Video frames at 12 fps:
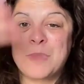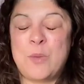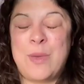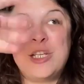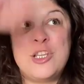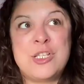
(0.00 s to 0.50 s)
That
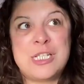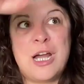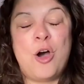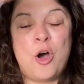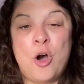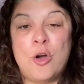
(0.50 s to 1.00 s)
when you
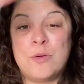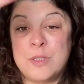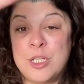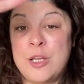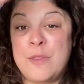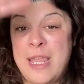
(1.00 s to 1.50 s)
start
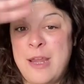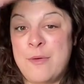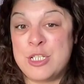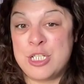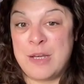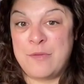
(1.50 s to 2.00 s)
on, the
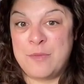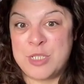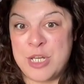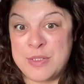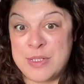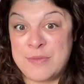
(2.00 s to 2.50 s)
hero's journey from
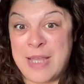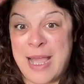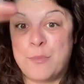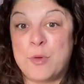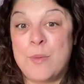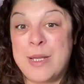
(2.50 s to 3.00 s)
Joseph Campbell,